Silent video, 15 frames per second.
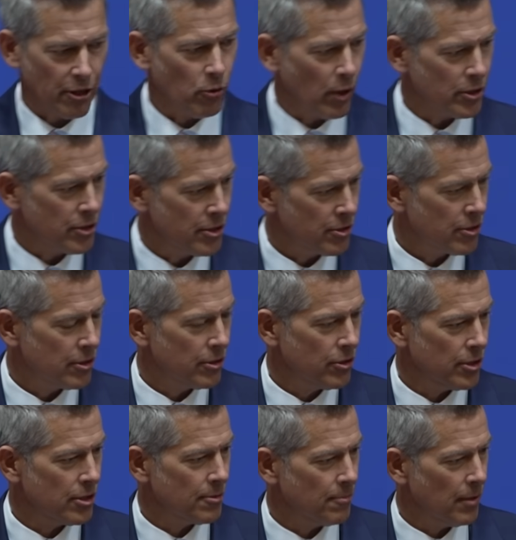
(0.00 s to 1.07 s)
of
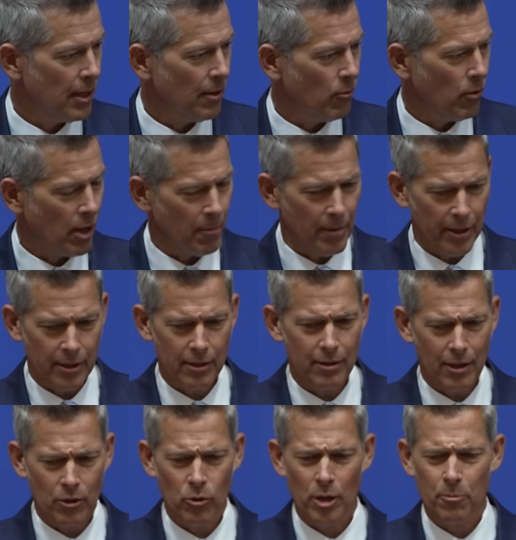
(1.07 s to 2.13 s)
Transportation
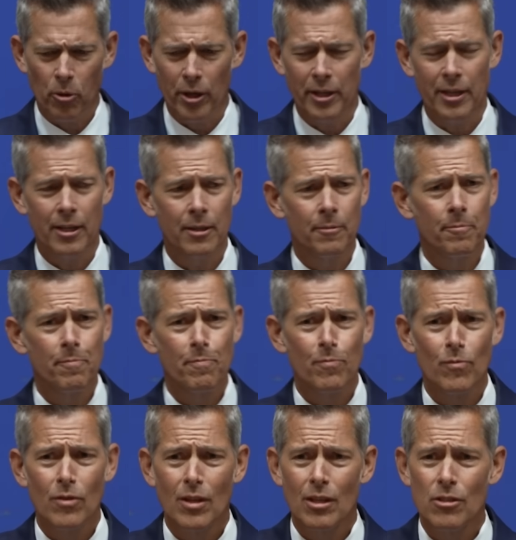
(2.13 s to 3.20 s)
Secretary Sean Duffy,
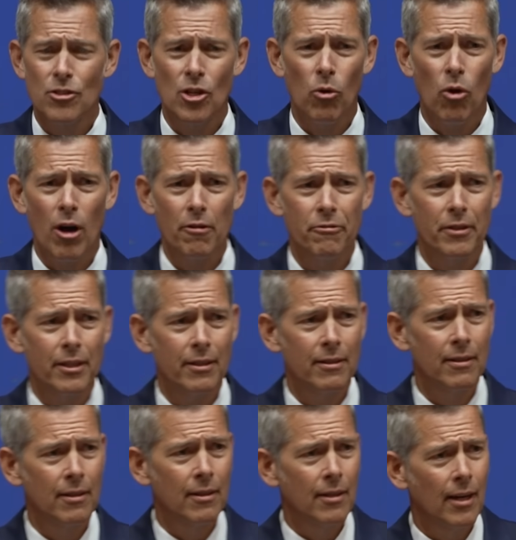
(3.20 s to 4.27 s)
the acting head of
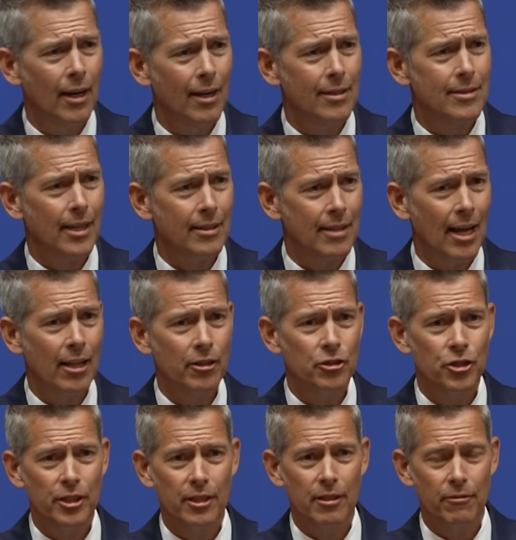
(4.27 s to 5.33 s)
NASA, says he is
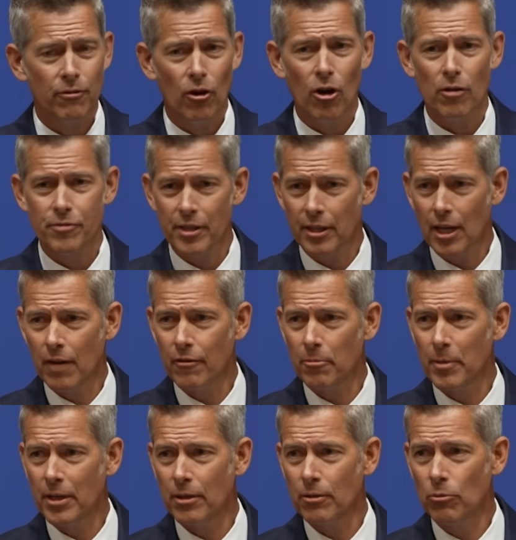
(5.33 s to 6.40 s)
ready to reopen the
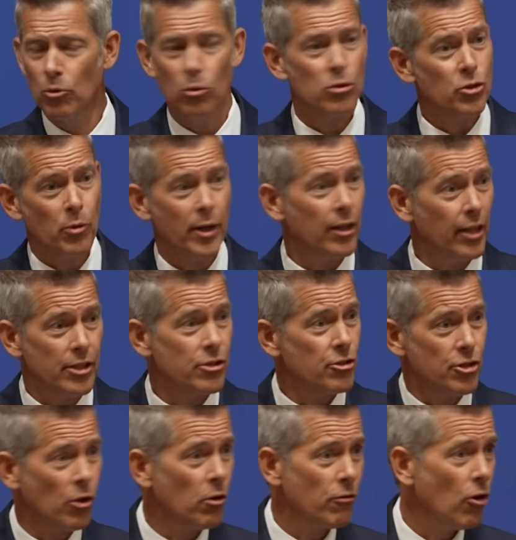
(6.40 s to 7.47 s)
bidding process
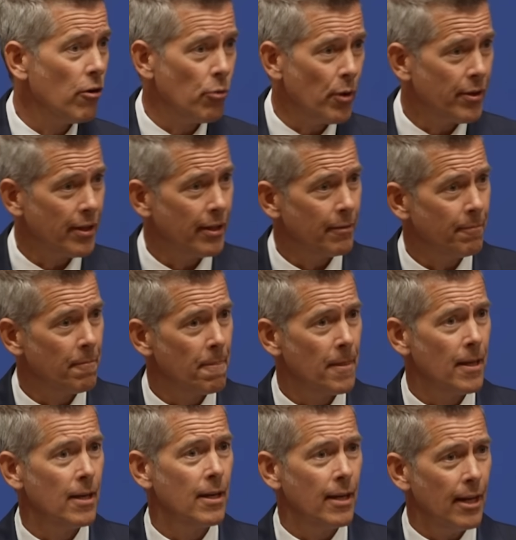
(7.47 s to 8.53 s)
for Artemis
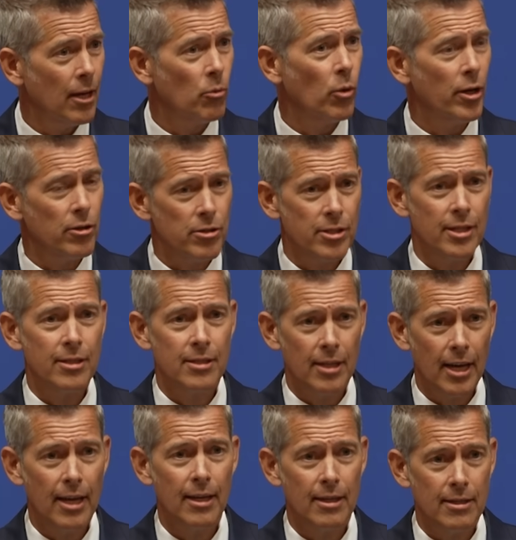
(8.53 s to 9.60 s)
3, the historic
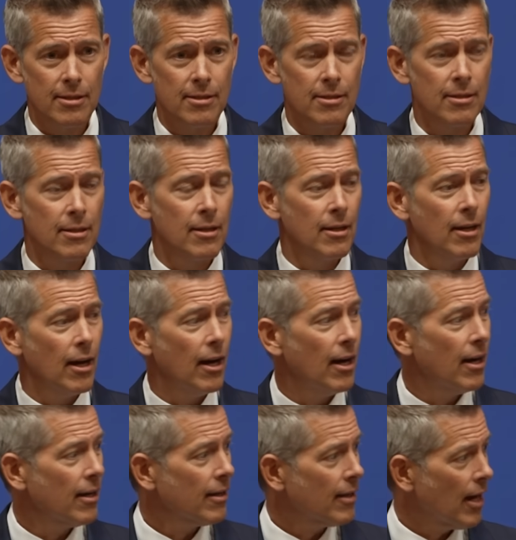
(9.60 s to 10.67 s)
moon landing mission
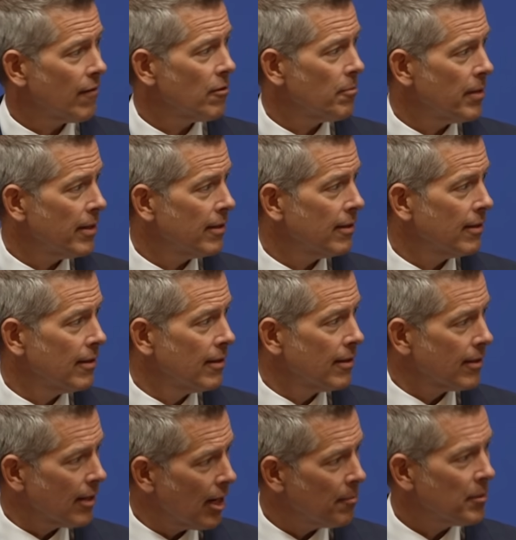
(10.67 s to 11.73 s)
slated for as
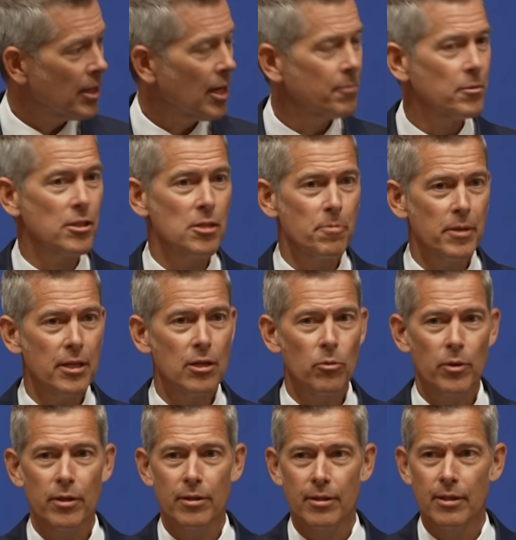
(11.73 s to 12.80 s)
soon as the year
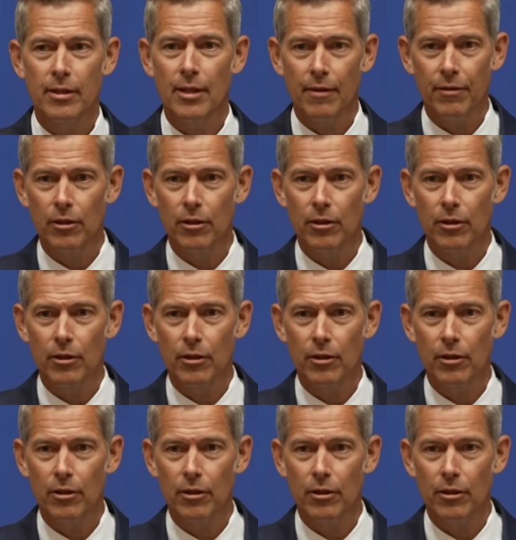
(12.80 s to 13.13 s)
2027.